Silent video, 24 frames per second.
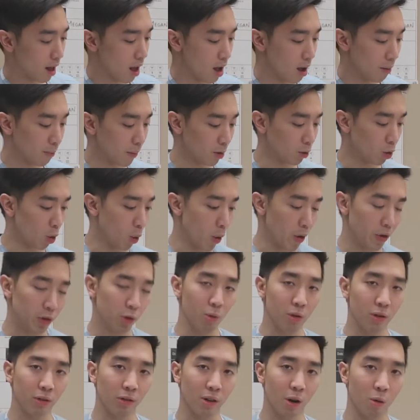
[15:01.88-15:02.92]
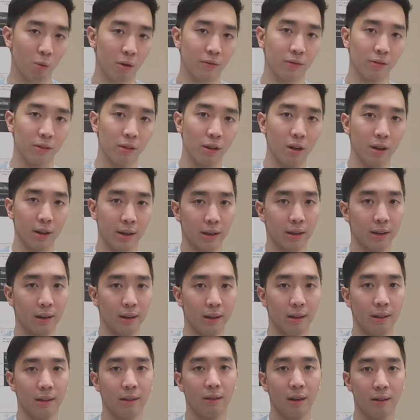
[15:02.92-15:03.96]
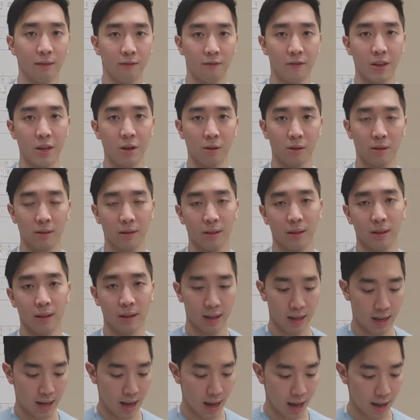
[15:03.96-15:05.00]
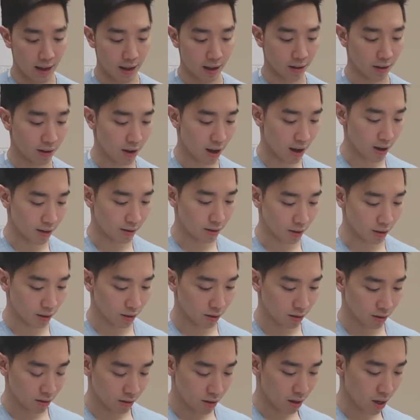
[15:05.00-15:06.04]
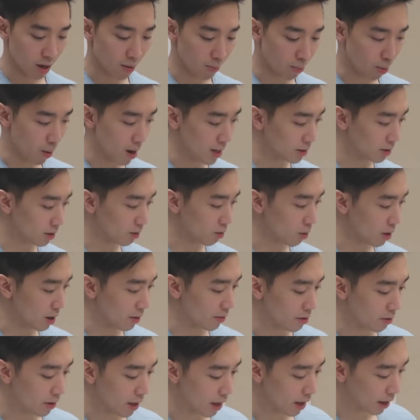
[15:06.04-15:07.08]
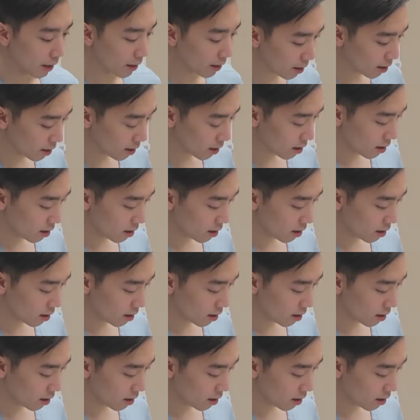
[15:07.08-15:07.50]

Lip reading: As always, I'm going to start with look, then feel, and then kind of just compress whenever you can.